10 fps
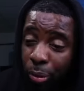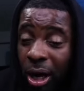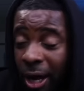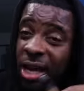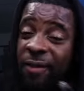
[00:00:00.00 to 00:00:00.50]

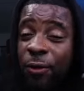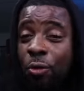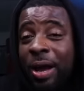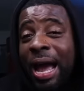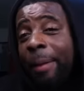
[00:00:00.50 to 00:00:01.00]
But if
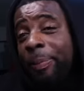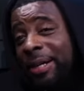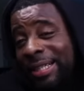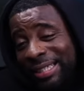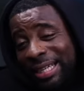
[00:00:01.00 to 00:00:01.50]
you happen
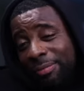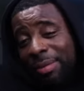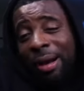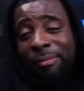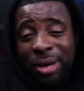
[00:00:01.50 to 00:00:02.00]
to see
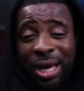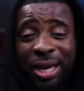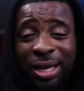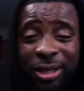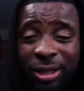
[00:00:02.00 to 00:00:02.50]
my
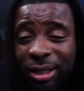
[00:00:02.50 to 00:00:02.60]
man